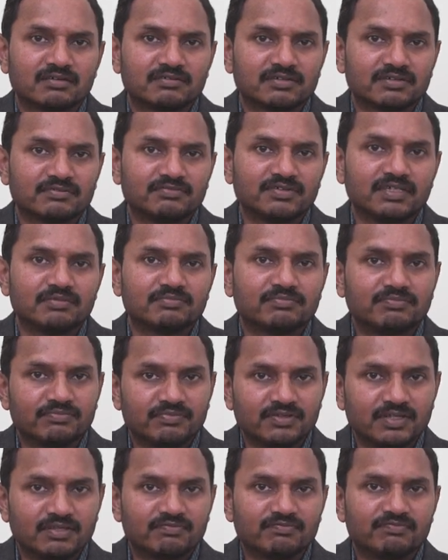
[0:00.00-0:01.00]

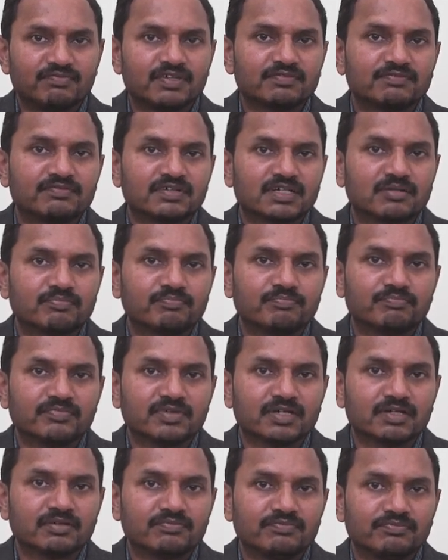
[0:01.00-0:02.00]

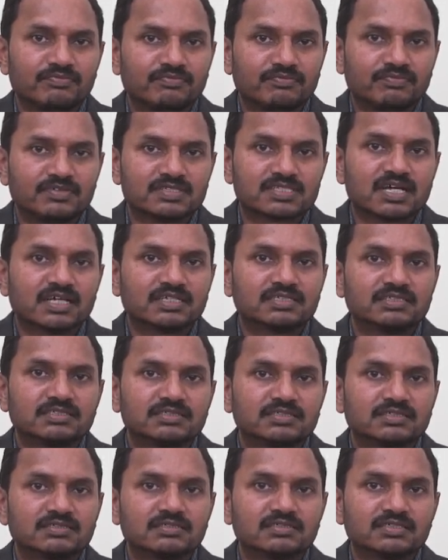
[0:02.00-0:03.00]
We
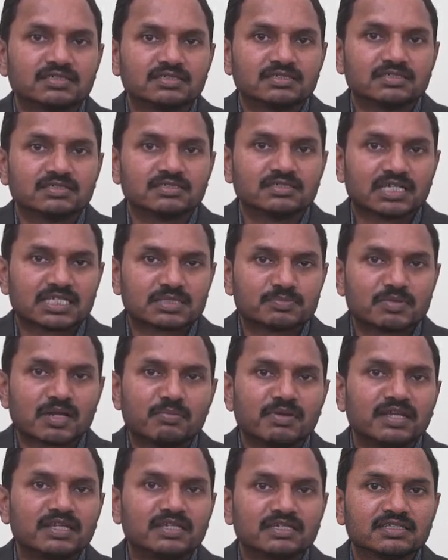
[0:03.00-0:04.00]
started
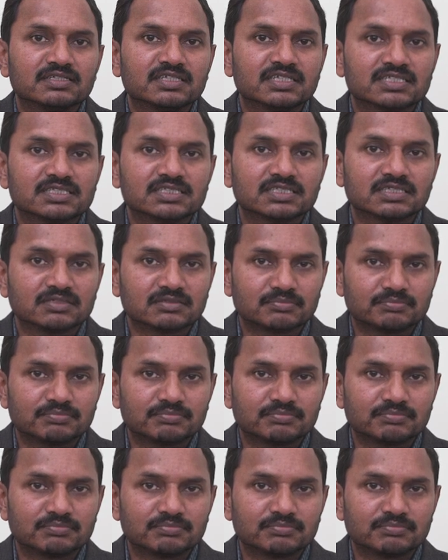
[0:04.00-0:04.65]
experimenting this